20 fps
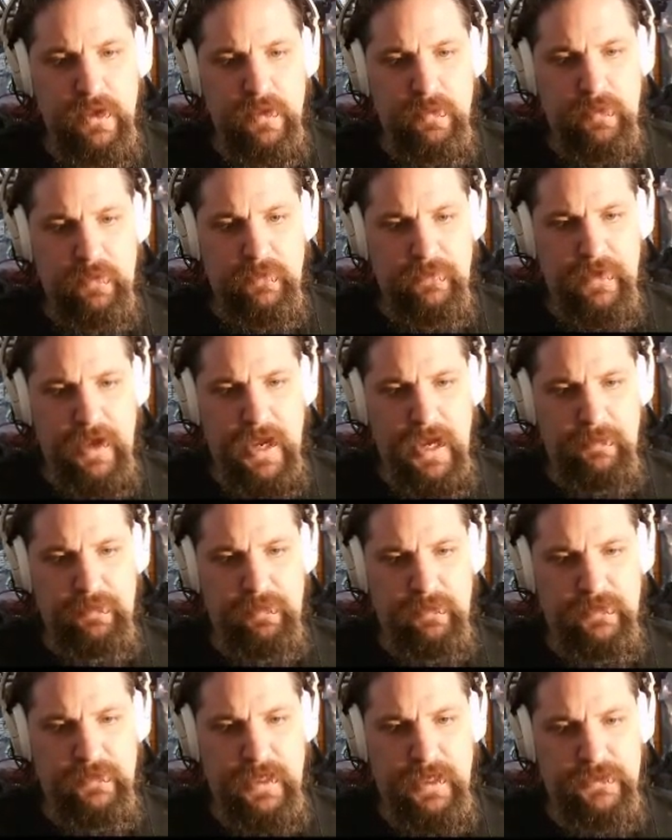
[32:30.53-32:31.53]
provide
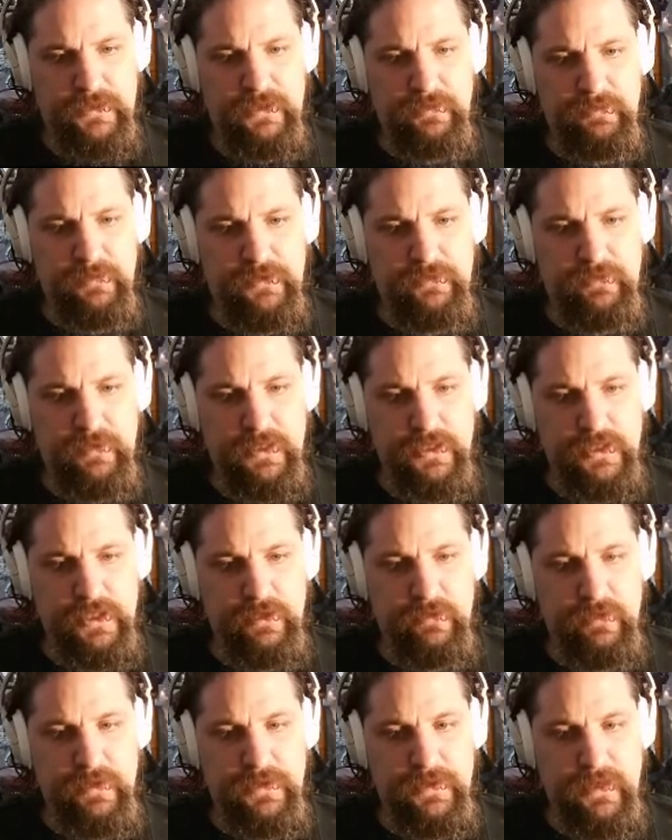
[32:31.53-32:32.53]
protection between
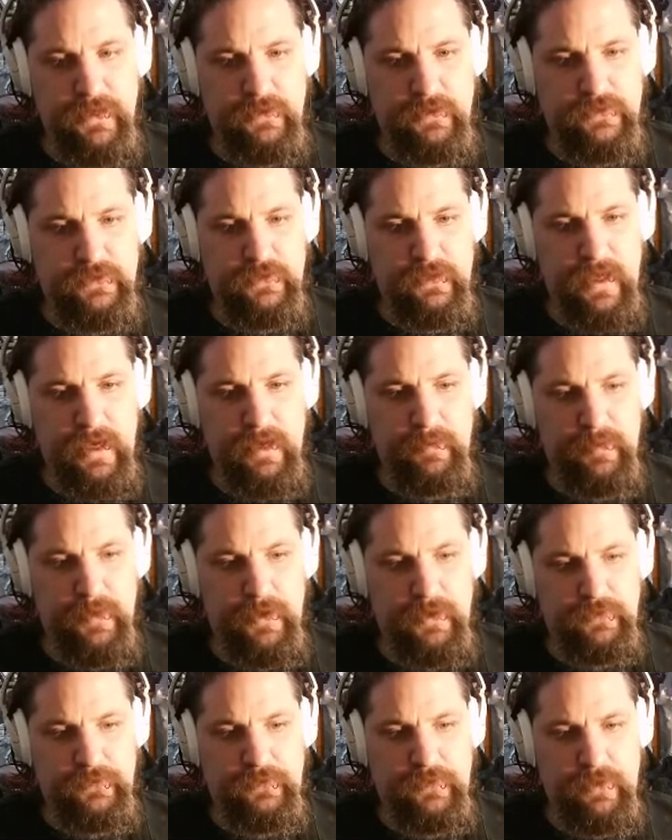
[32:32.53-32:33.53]
you and their slime balls,